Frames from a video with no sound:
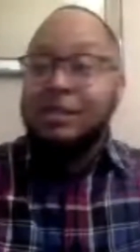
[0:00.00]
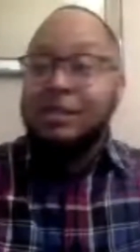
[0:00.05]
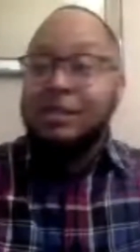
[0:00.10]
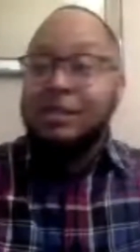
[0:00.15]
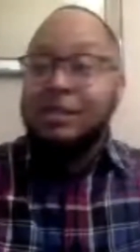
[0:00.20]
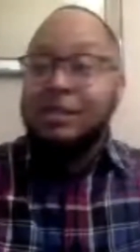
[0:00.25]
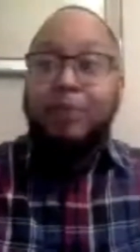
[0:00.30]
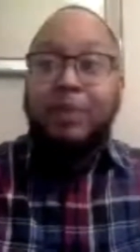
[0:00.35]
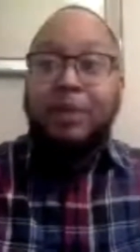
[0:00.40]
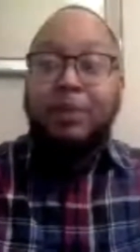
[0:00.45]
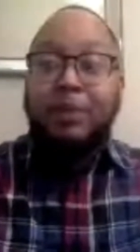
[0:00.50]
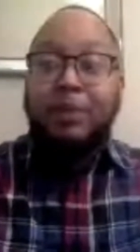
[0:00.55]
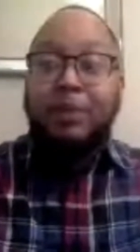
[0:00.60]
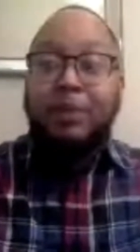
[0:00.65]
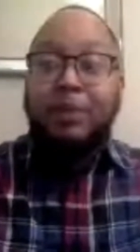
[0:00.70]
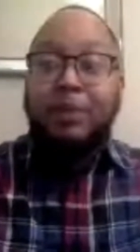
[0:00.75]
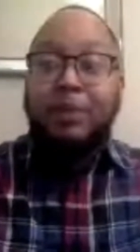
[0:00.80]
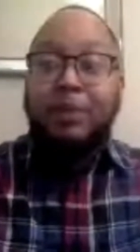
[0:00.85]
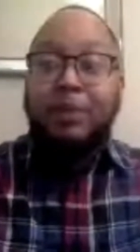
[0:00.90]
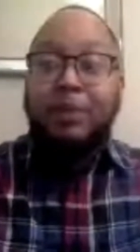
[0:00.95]
are people
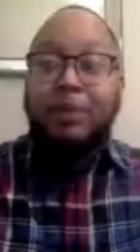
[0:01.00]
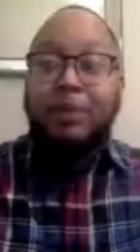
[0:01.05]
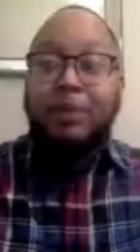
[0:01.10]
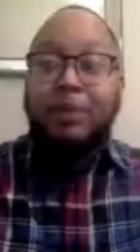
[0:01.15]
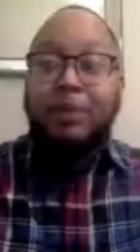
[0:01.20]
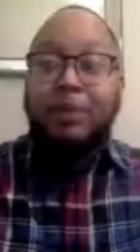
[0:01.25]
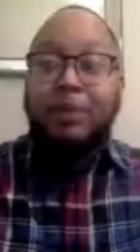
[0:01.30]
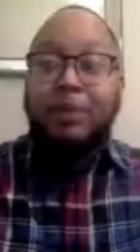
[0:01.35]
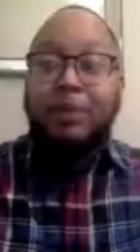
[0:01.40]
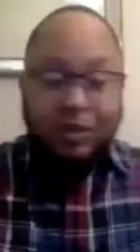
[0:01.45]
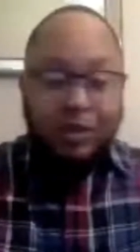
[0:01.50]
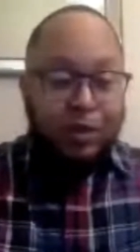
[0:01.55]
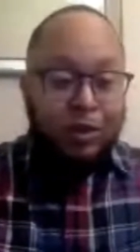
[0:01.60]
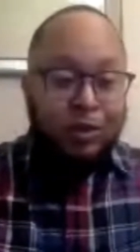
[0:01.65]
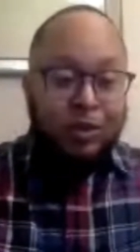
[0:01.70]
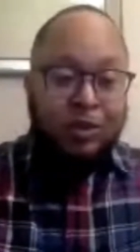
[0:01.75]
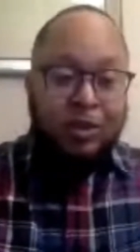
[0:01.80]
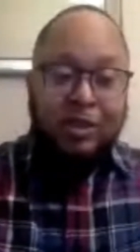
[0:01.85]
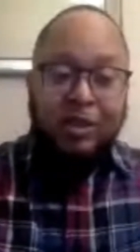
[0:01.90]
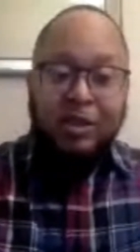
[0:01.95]
acknowledging your
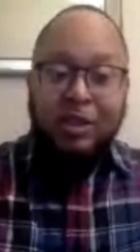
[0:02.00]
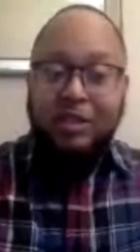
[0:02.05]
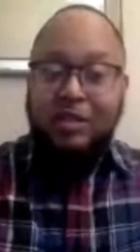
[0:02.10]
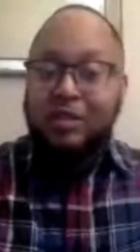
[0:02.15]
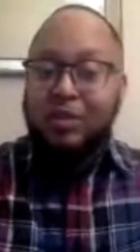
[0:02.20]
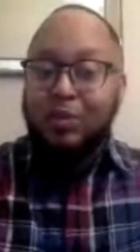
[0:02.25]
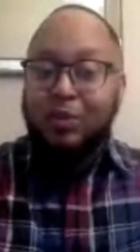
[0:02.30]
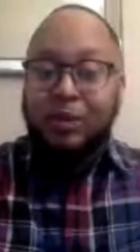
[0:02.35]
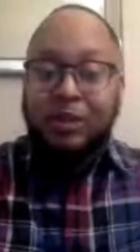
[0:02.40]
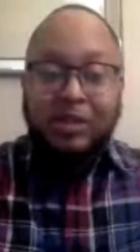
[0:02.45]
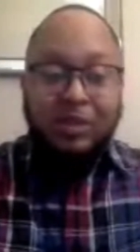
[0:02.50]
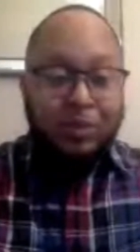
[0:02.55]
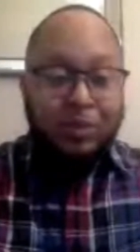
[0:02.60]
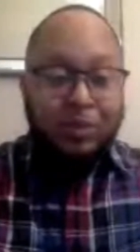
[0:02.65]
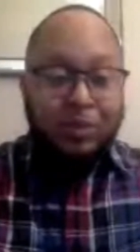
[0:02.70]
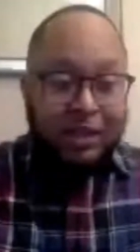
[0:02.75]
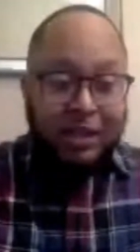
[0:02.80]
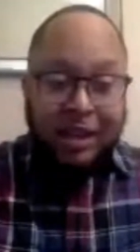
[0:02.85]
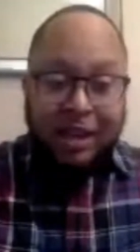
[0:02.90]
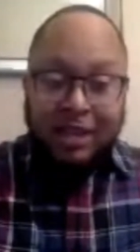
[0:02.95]
children? Is the
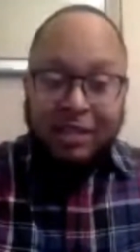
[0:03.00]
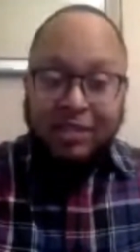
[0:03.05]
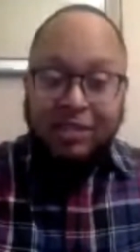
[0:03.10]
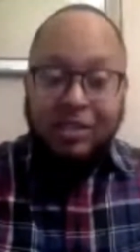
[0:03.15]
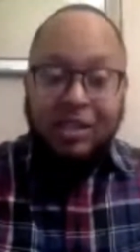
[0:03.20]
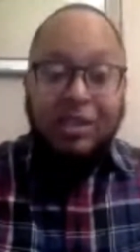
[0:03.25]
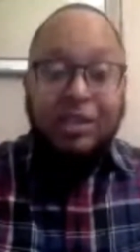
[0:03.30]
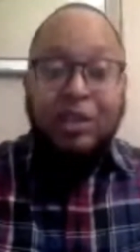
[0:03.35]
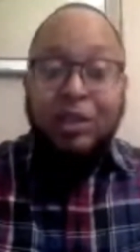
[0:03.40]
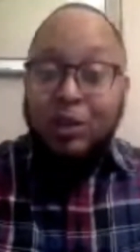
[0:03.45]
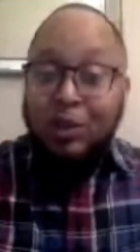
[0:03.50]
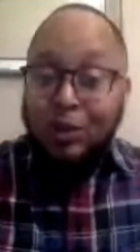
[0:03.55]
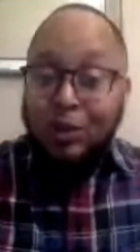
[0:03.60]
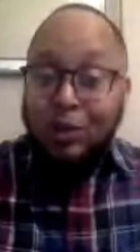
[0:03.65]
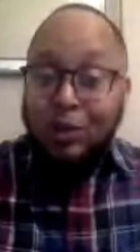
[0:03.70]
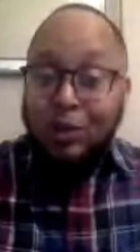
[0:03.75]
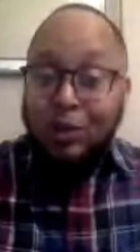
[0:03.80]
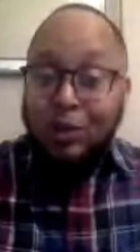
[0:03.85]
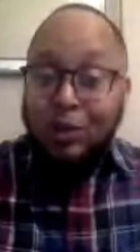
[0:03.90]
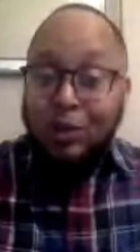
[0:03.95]
principal acknowledging
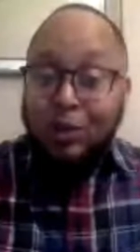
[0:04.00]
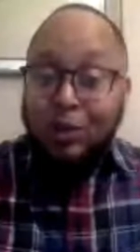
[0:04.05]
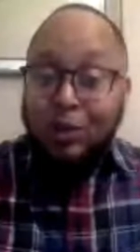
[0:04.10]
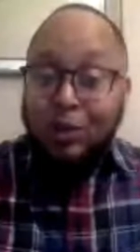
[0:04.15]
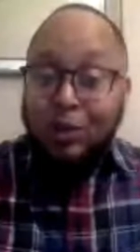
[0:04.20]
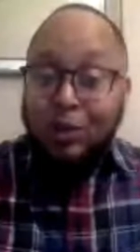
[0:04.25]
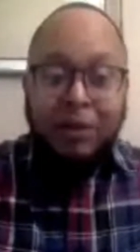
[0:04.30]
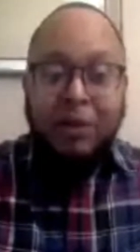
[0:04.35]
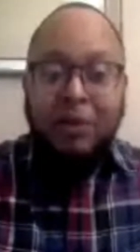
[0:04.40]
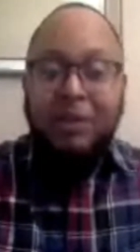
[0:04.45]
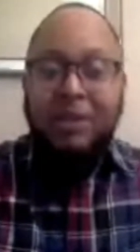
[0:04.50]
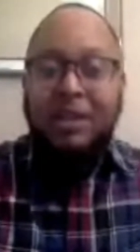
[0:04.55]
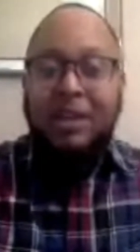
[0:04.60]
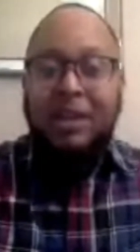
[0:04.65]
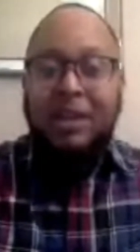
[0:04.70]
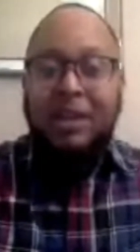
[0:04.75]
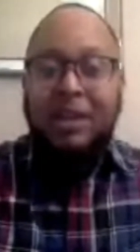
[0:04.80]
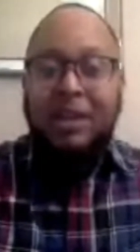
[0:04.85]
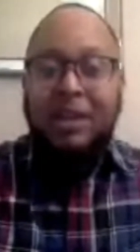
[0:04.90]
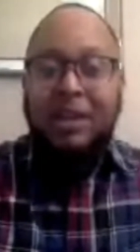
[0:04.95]
you, even on the
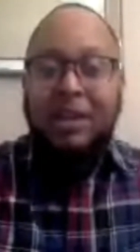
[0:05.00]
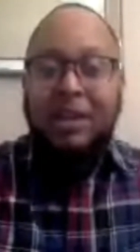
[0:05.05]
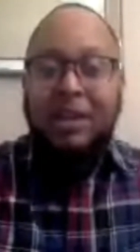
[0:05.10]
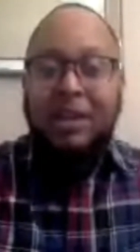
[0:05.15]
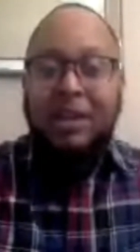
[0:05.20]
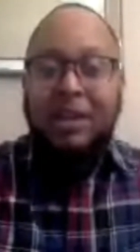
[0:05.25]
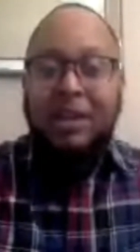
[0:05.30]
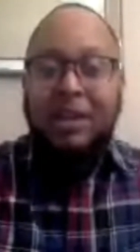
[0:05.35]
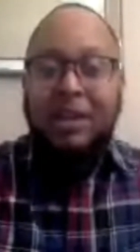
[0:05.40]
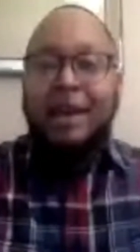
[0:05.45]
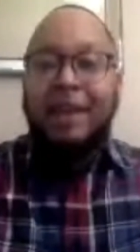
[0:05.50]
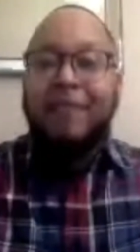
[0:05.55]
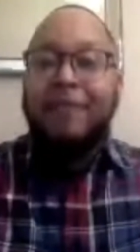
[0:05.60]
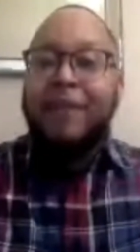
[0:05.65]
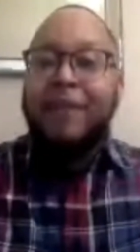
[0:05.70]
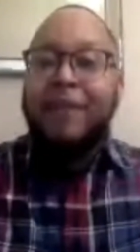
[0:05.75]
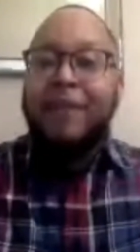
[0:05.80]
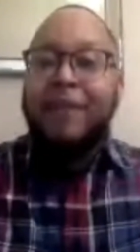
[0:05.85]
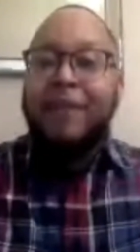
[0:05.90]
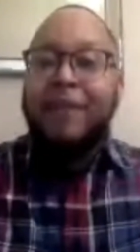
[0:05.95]
campus? And
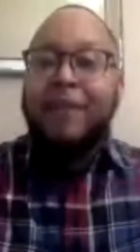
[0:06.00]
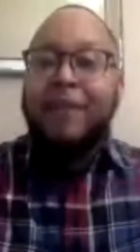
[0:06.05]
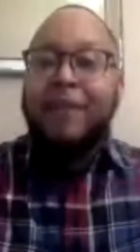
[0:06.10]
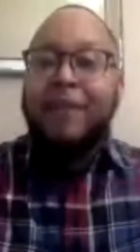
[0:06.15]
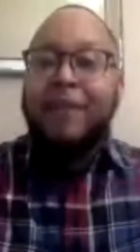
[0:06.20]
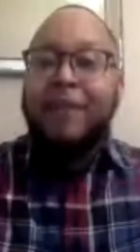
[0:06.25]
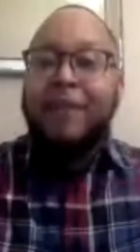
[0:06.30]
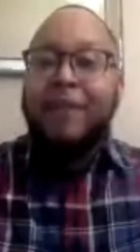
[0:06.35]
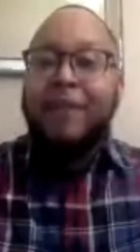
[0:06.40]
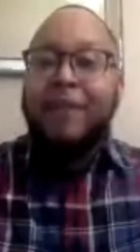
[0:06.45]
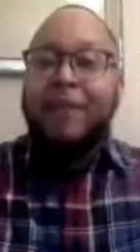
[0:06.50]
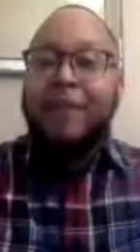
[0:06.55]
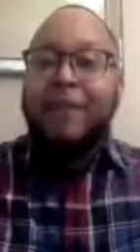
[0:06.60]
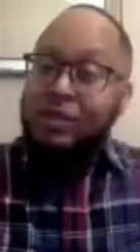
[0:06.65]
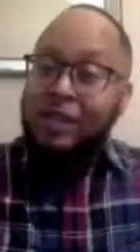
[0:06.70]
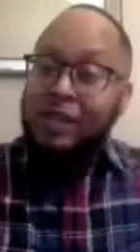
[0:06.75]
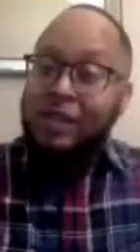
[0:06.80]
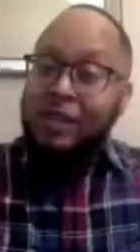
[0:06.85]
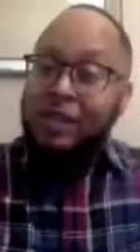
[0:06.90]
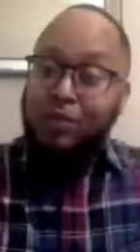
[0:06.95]
finding out if that school
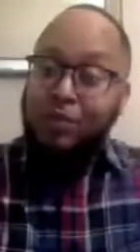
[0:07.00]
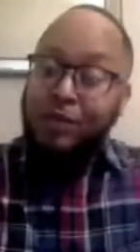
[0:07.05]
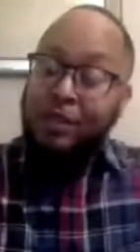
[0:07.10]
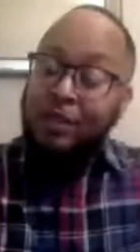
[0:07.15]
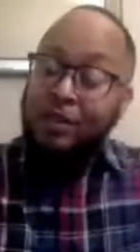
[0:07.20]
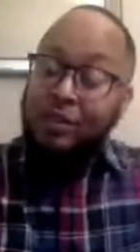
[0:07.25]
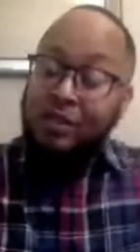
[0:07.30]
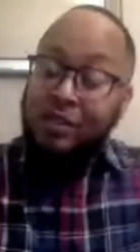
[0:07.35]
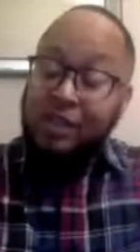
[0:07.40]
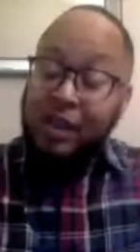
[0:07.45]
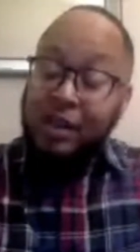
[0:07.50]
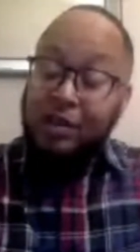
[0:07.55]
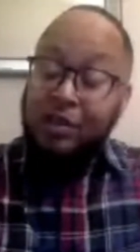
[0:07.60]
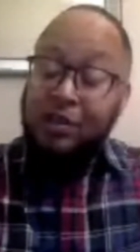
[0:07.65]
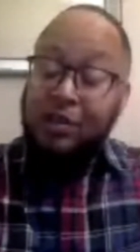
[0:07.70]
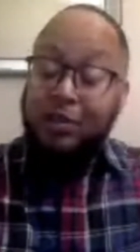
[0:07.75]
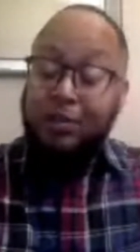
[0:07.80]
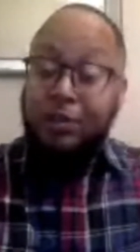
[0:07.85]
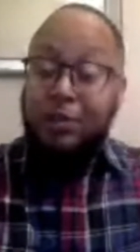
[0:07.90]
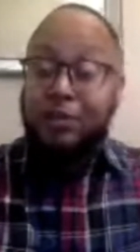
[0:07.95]
site is where your child
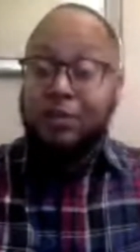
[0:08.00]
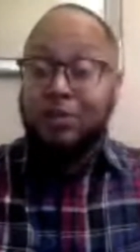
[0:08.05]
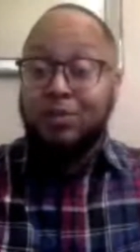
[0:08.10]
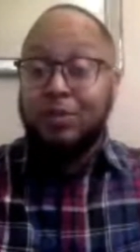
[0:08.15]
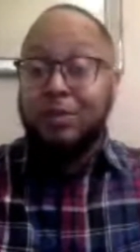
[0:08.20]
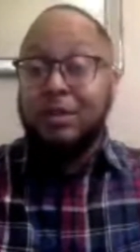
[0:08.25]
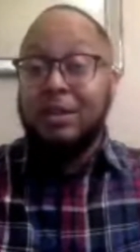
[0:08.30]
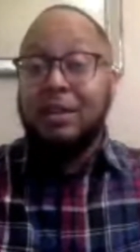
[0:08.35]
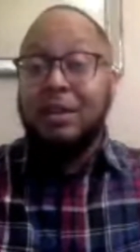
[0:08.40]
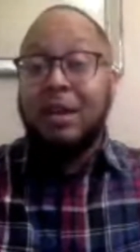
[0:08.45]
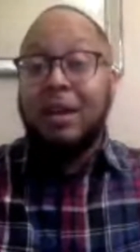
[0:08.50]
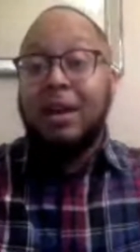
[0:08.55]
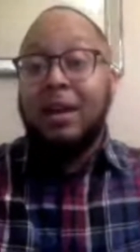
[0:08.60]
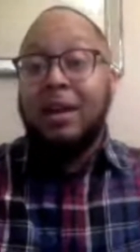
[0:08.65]
is supposed to be.